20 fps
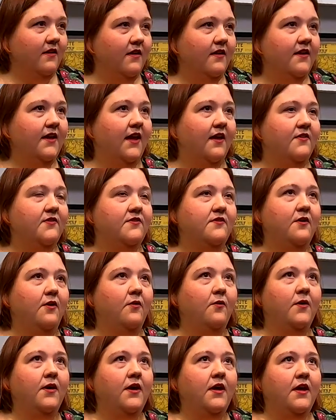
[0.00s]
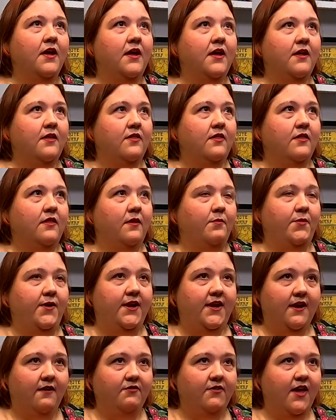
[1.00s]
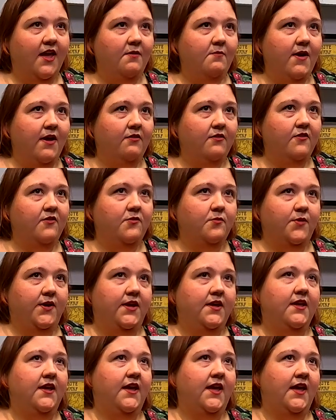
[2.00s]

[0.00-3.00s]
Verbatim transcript: it. Yeah, go yes. ahead. So the P D F came out this week,